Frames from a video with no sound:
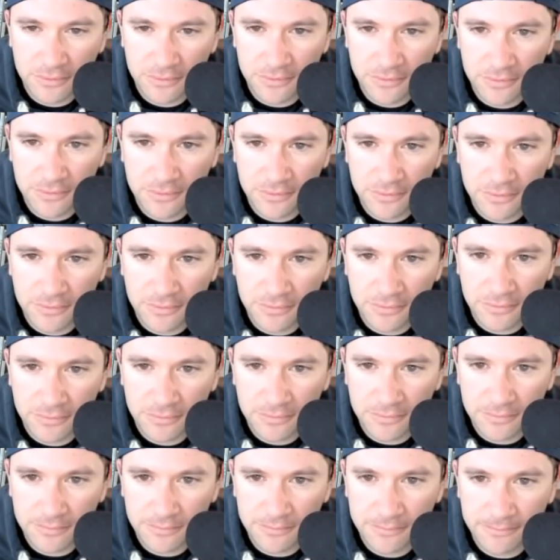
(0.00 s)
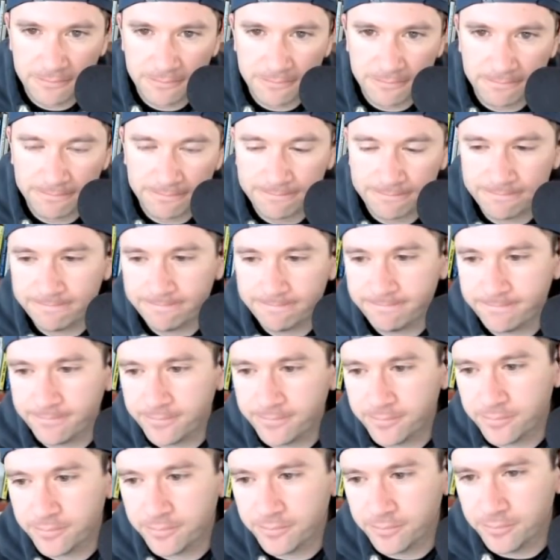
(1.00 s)

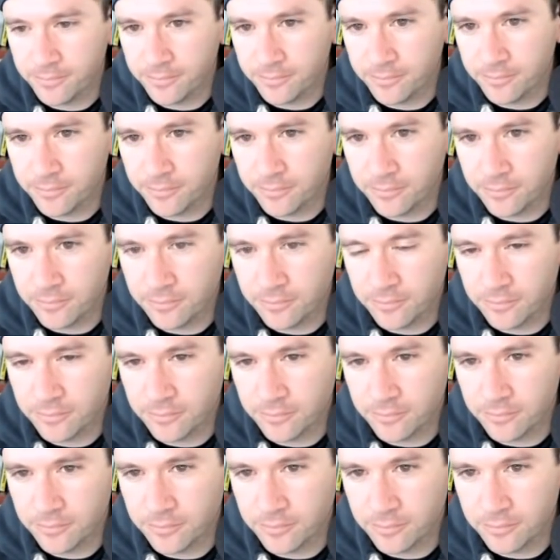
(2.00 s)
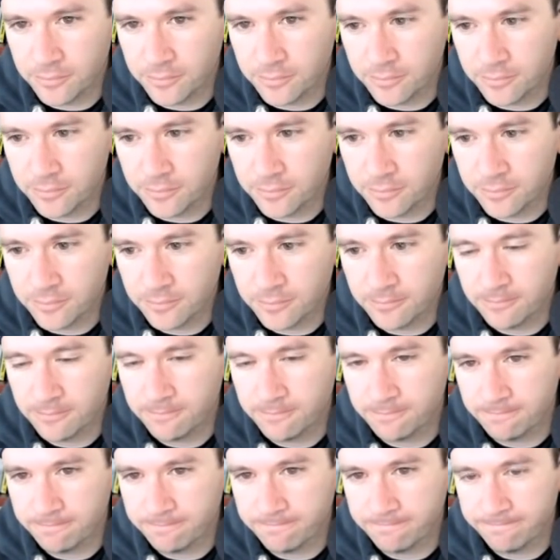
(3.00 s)

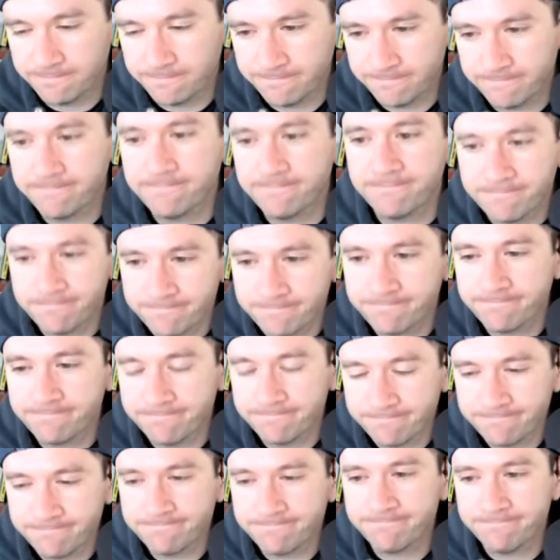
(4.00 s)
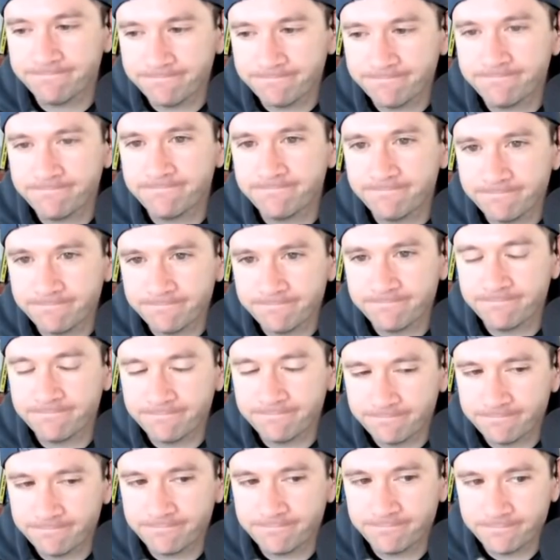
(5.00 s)

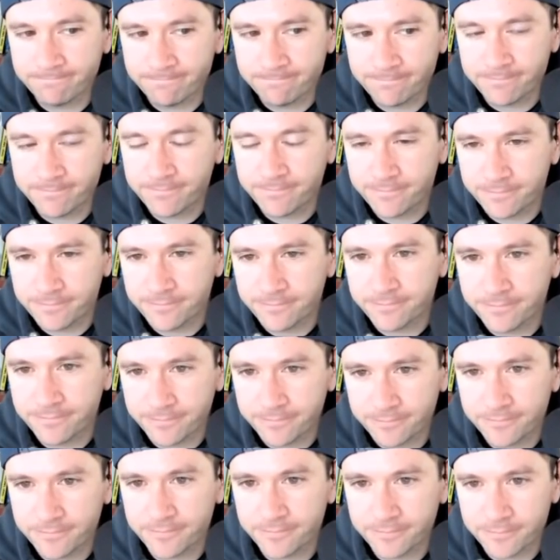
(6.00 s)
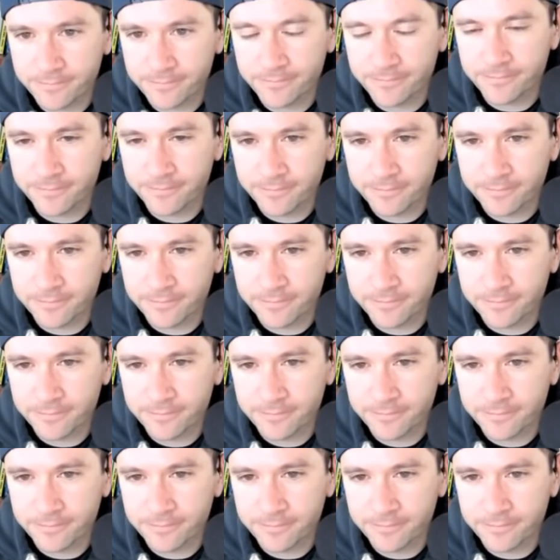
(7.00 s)
(silent)